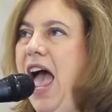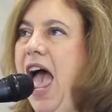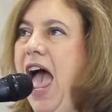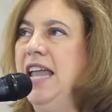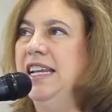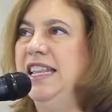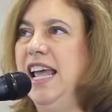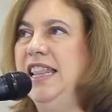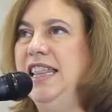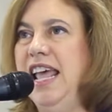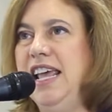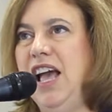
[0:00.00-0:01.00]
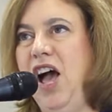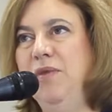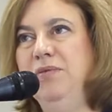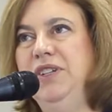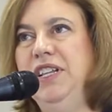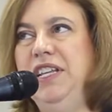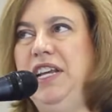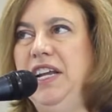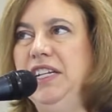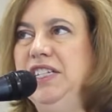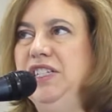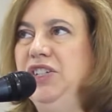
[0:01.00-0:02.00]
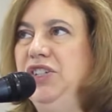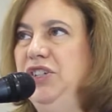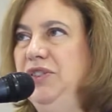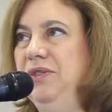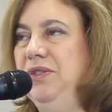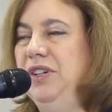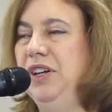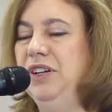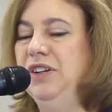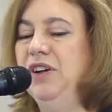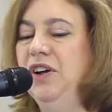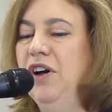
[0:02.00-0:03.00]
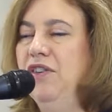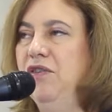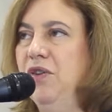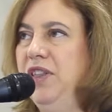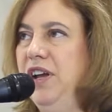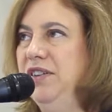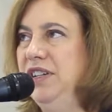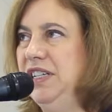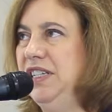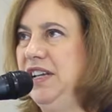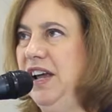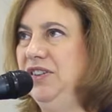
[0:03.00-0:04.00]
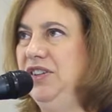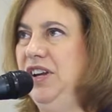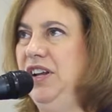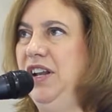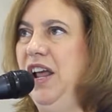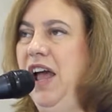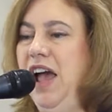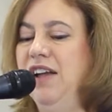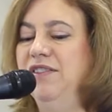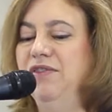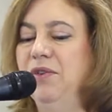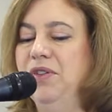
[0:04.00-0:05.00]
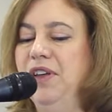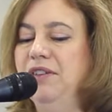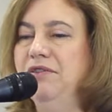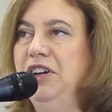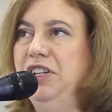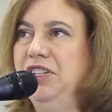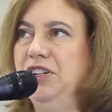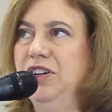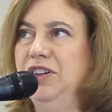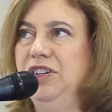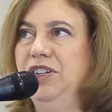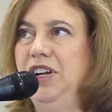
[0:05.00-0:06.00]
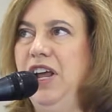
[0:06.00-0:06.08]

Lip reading: and then they come to the institution for their discussion and for their research,